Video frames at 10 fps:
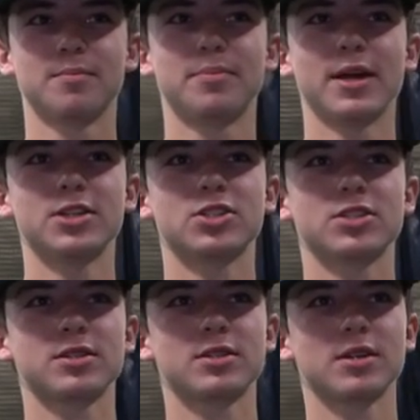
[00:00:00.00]

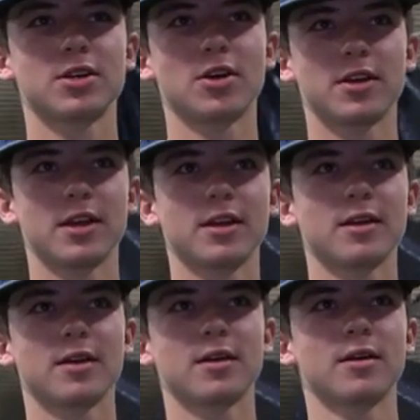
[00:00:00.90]
bench cooking,
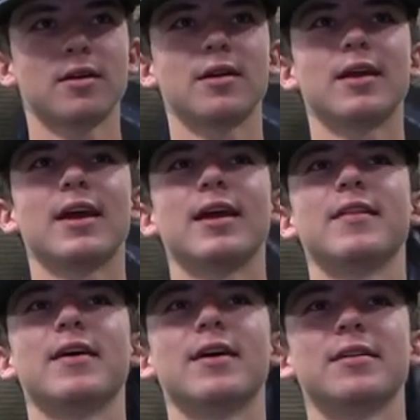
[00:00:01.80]

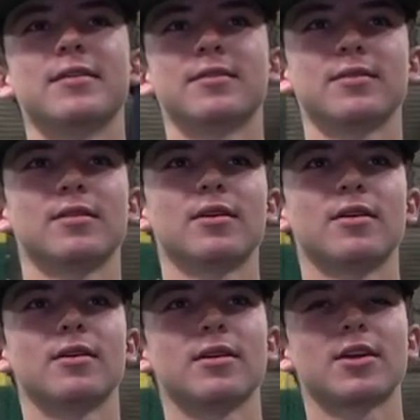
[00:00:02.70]
and then
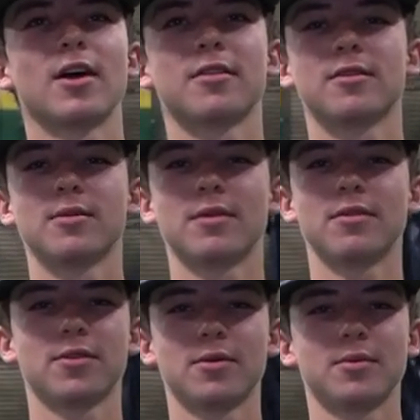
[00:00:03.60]
cut the
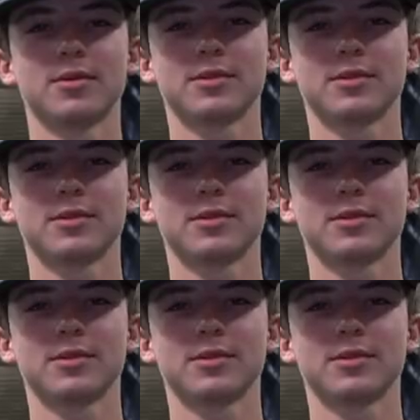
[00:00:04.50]
whatever the third one